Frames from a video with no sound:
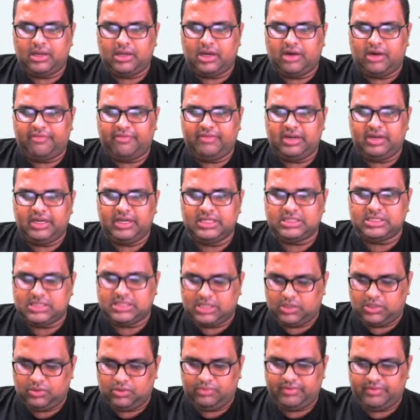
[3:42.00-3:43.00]
after
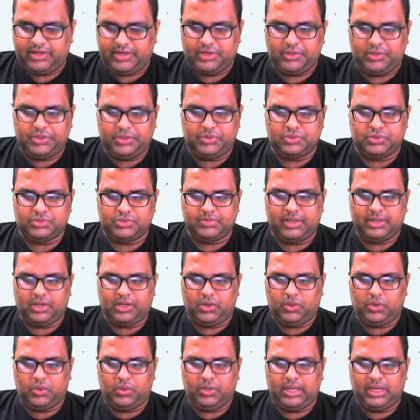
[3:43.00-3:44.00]
discount when you use my
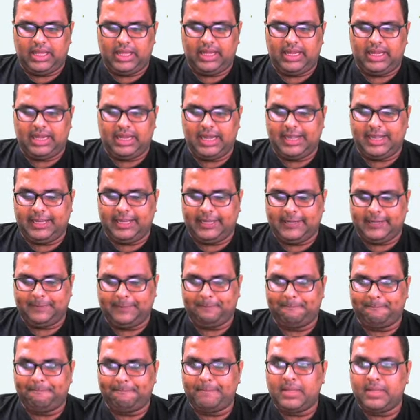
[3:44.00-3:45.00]
code NLN10.
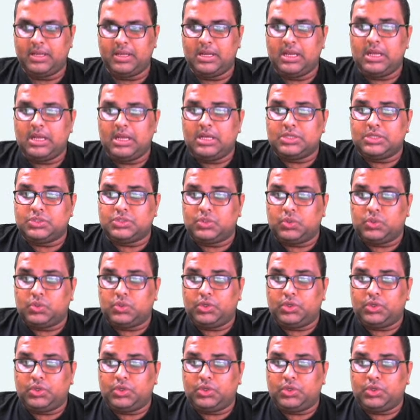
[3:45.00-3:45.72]
So